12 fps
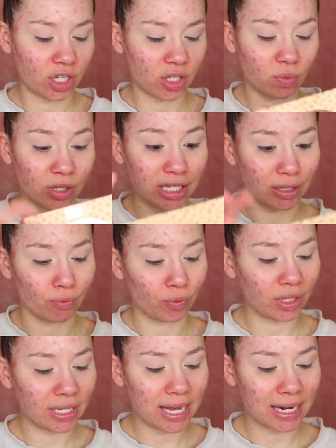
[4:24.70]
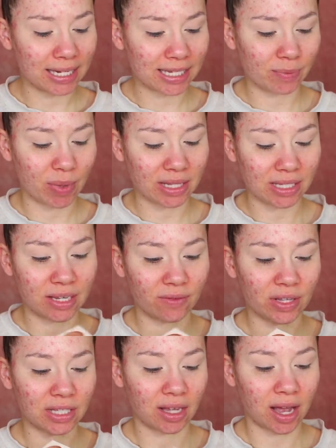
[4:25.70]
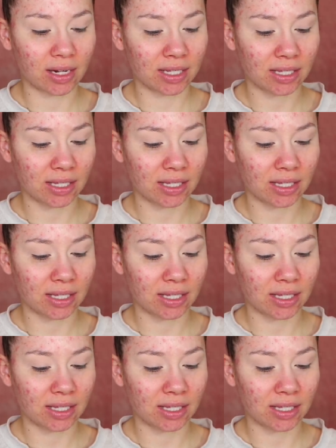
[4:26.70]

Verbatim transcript: this was really inexpensive it's got